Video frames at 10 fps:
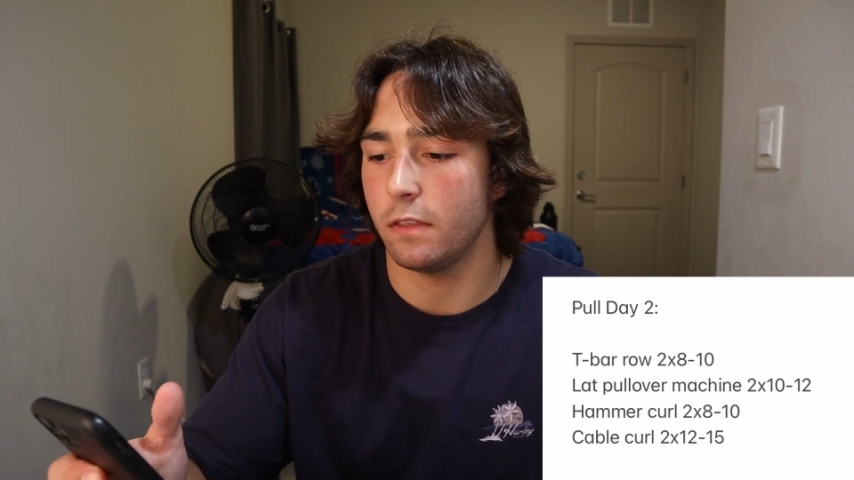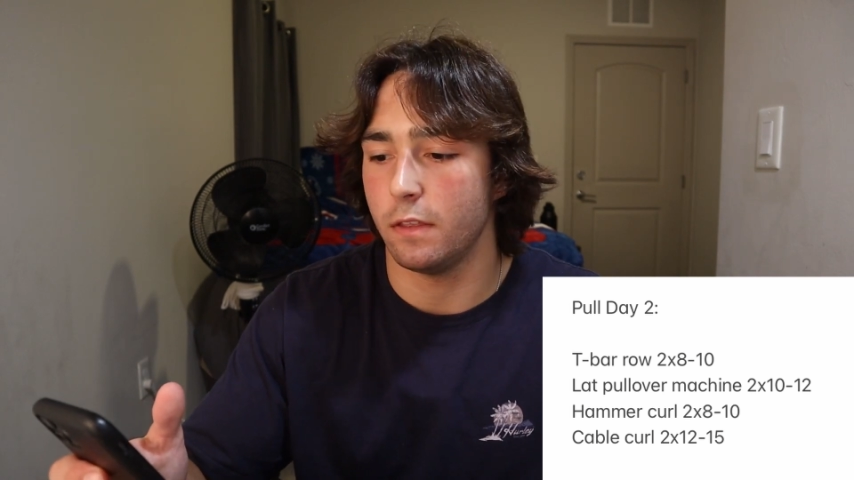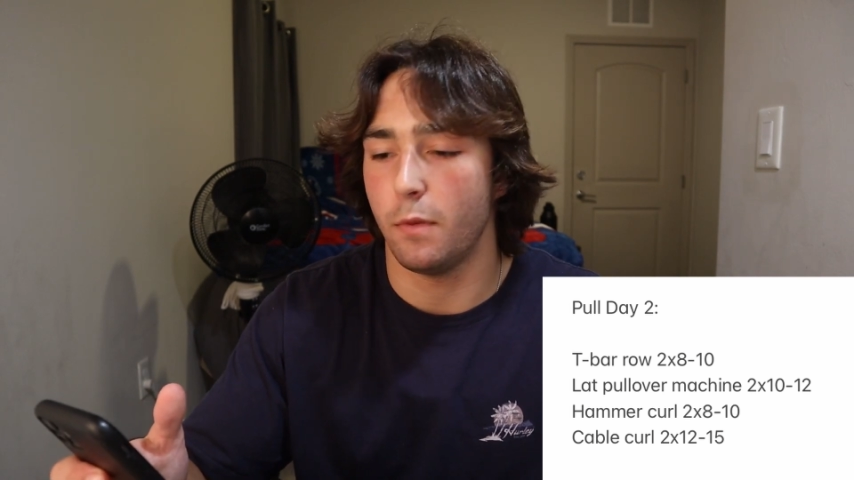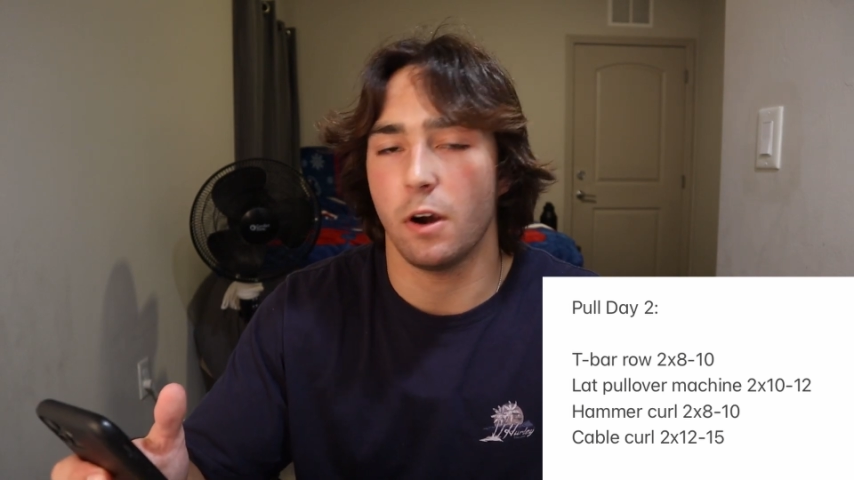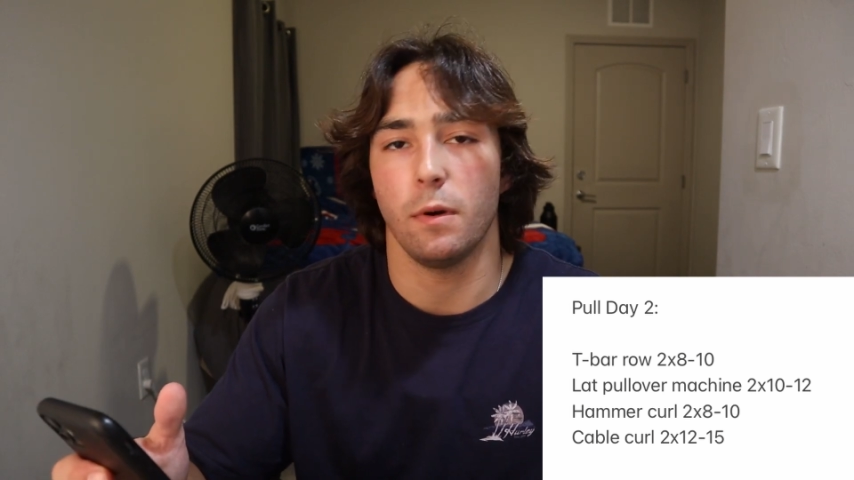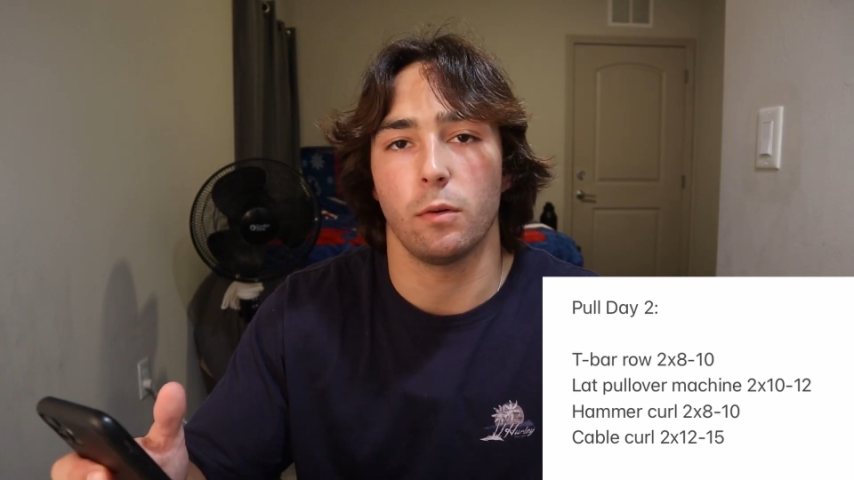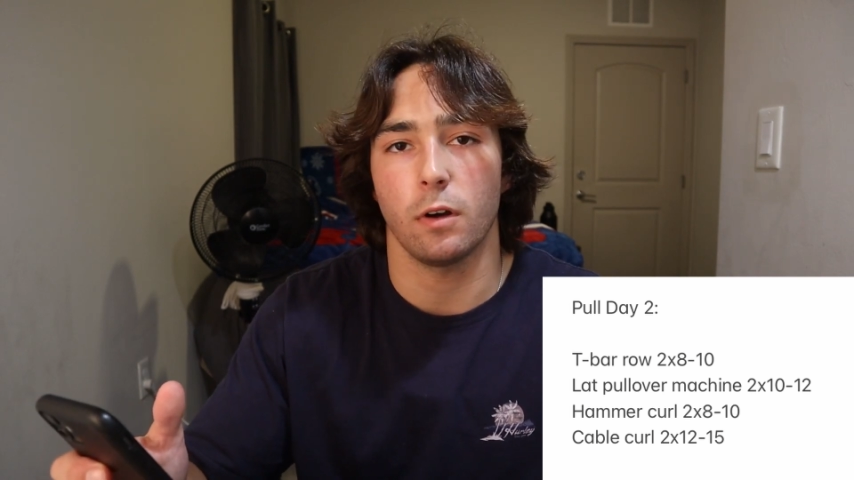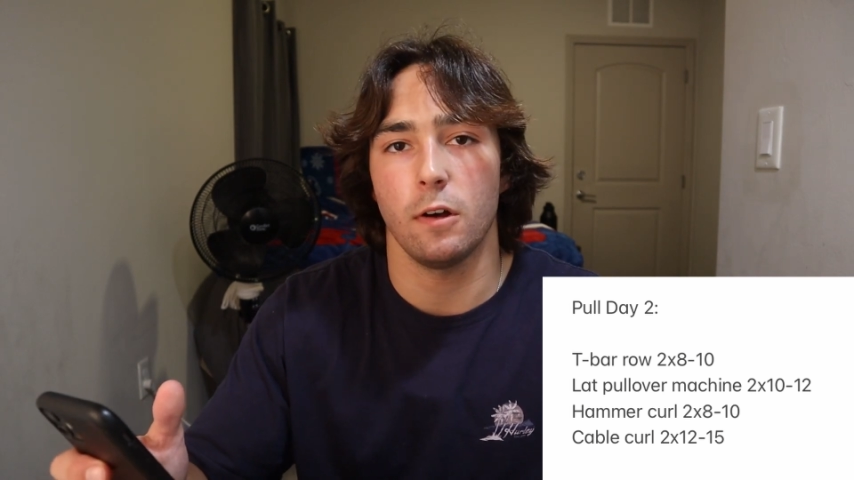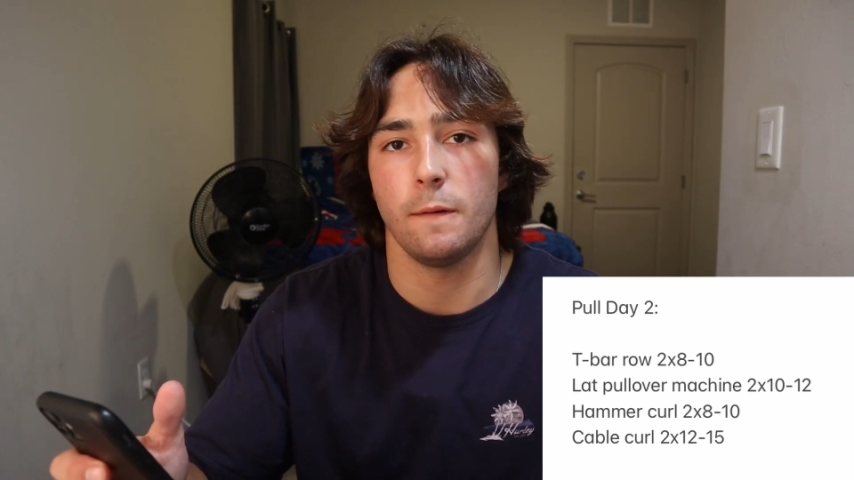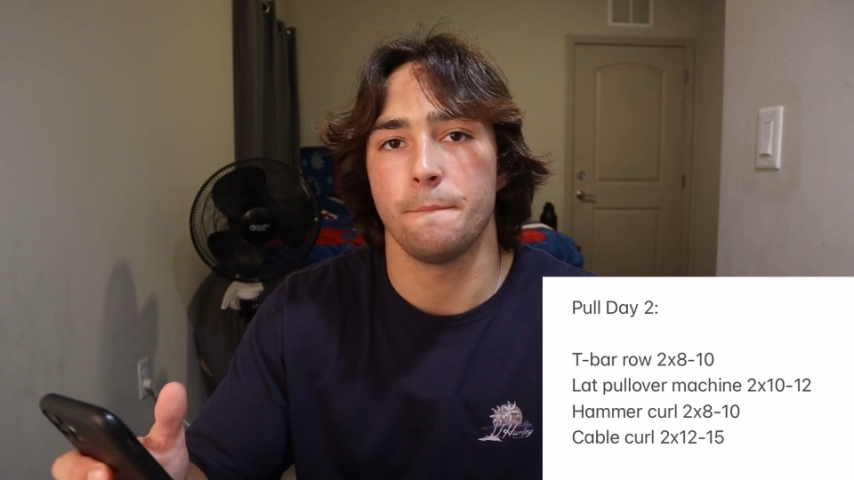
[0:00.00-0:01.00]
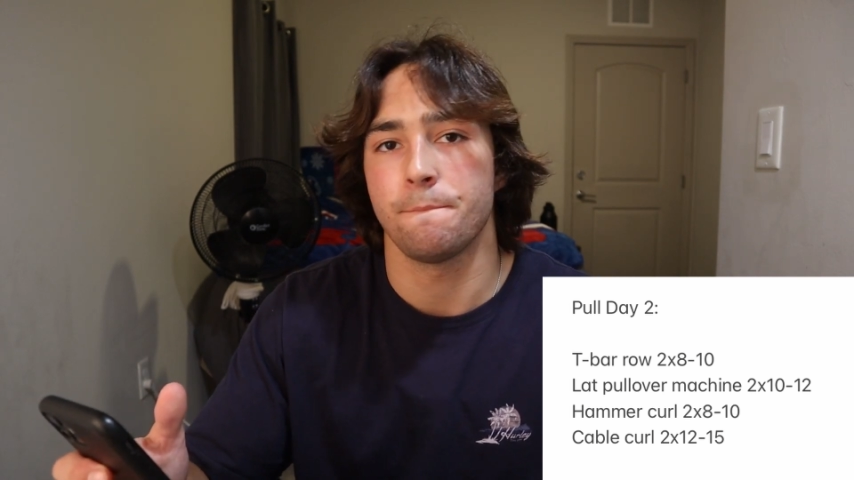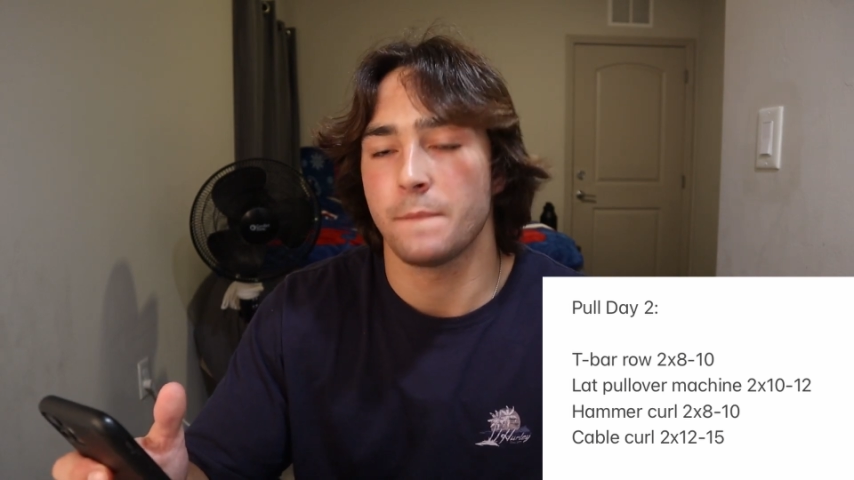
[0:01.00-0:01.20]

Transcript: the barbell row.